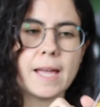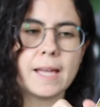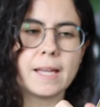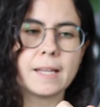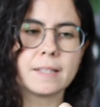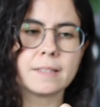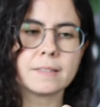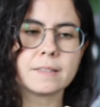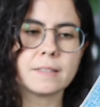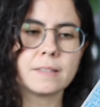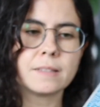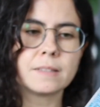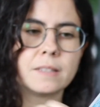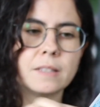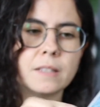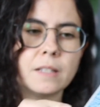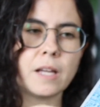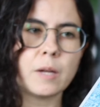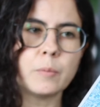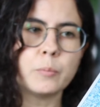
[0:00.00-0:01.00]
And
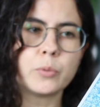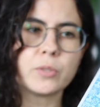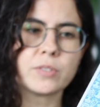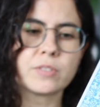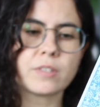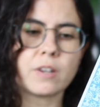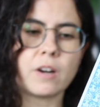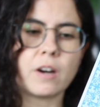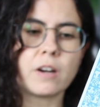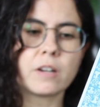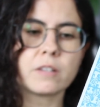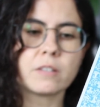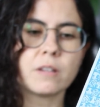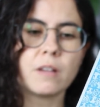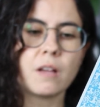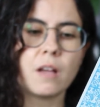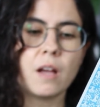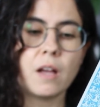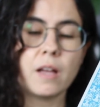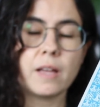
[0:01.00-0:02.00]
the Empress card
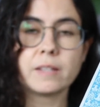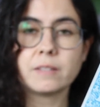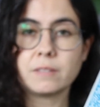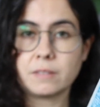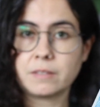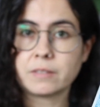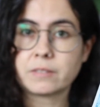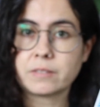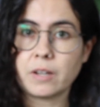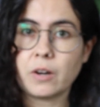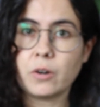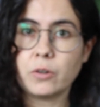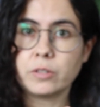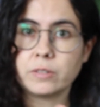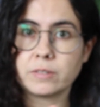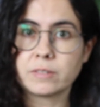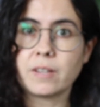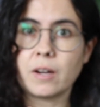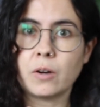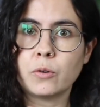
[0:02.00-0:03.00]
and the
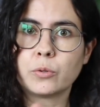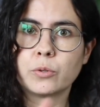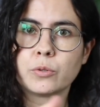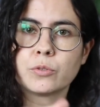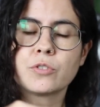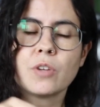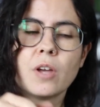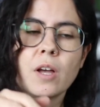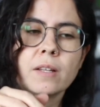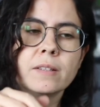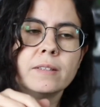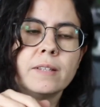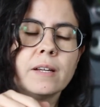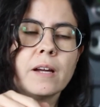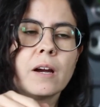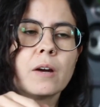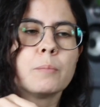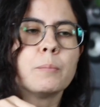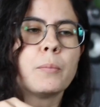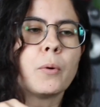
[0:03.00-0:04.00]
in Taurus, they
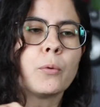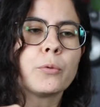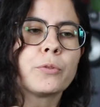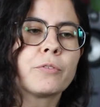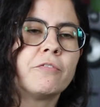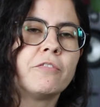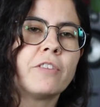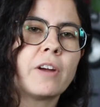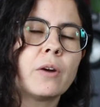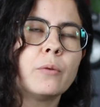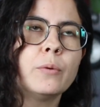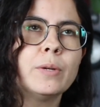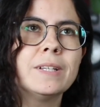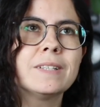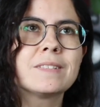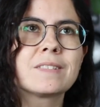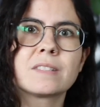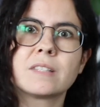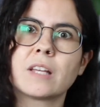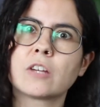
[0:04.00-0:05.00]
are both very
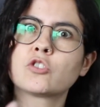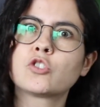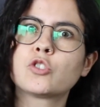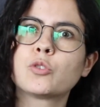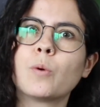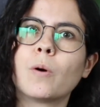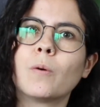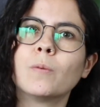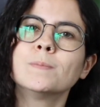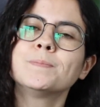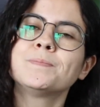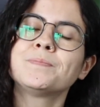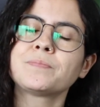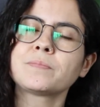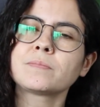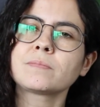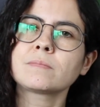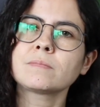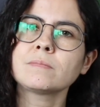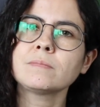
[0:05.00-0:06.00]
sensual.
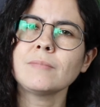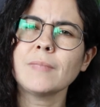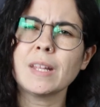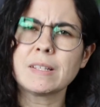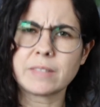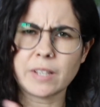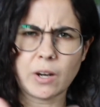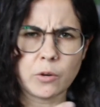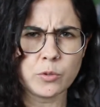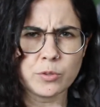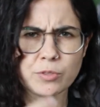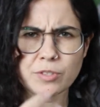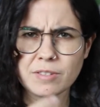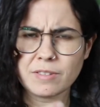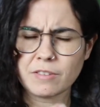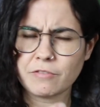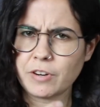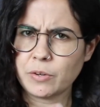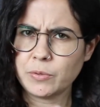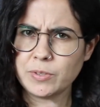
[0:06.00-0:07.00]
Taurus is
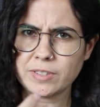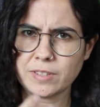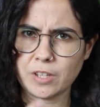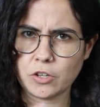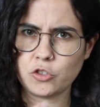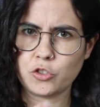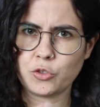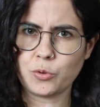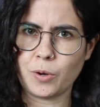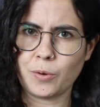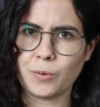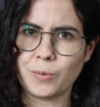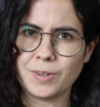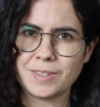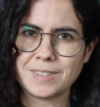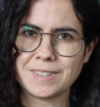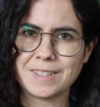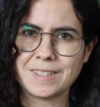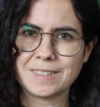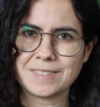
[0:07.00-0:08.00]
a very sensual
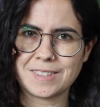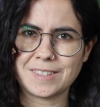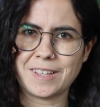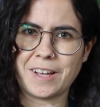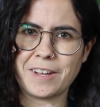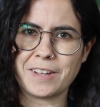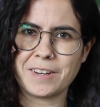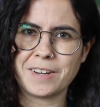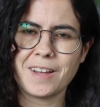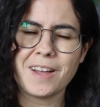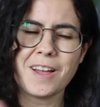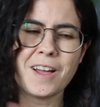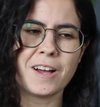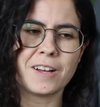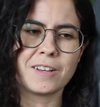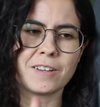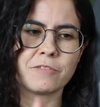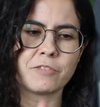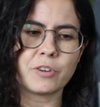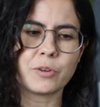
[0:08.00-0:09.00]
sign,
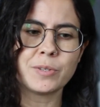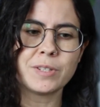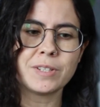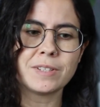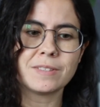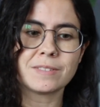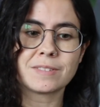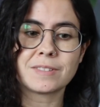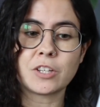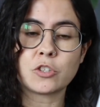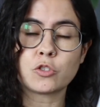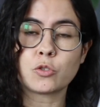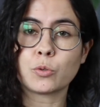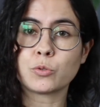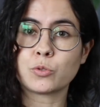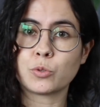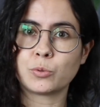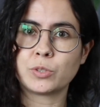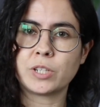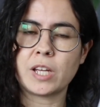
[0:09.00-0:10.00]
a very sensual
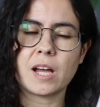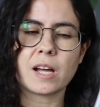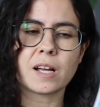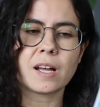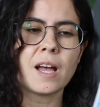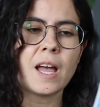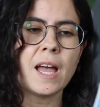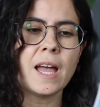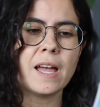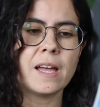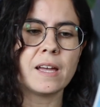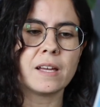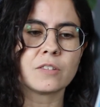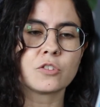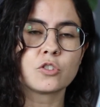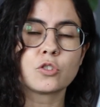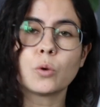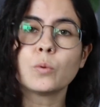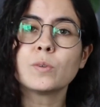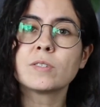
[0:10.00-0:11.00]
zodiac, and
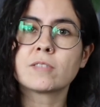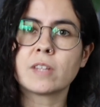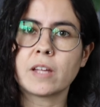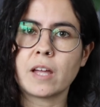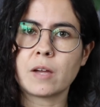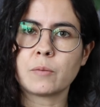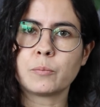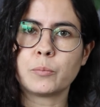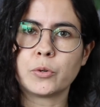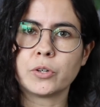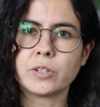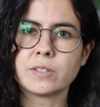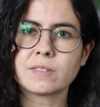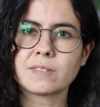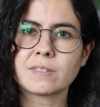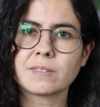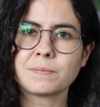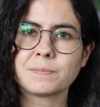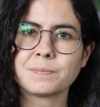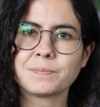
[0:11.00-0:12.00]
so is the Empress.